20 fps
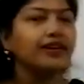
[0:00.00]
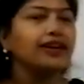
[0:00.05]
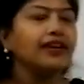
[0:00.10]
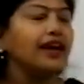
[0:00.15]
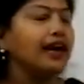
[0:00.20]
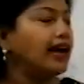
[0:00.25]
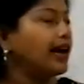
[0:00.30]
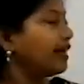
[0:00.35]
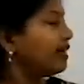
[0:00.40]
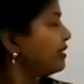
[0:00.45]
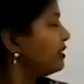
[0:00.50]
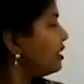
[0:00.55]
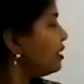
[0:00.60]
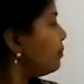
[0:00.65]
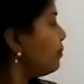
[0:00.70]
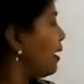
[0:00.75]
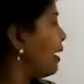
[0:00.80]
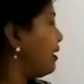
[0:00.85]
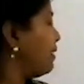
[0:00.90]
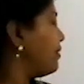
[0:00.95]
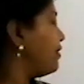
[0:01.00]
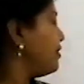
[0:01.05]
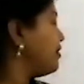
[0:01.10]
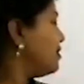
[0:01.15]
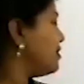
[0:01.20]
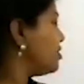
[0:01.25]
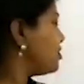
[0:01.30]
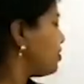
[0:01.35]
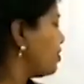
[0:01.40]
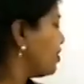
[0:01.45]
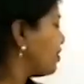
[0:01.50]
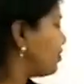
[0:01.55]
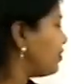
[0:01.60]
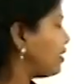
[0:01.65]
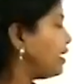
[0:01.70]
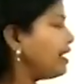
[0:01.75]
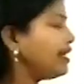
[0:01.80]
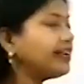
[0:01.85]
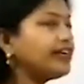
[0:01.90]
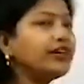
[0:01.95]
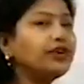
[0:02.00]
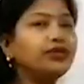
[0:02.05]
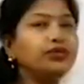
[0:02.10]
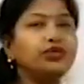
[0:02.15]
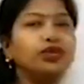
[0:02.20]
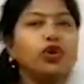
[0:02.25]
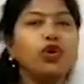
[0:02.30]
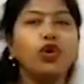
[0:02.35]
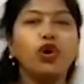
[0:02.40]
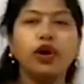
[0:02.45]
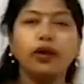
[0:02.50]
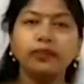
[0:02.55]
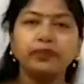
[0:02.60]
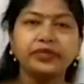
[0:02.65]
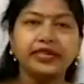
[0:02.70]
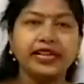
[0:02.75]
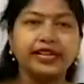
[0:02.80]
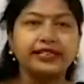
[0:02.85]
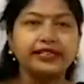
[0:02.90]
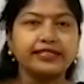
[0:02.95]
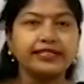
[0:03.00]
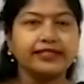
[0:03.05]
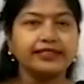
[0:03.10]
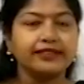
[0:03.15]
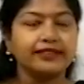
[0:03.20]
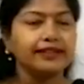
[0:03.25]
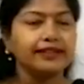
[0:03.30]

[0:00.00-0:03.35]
Another pattern is related to the objects.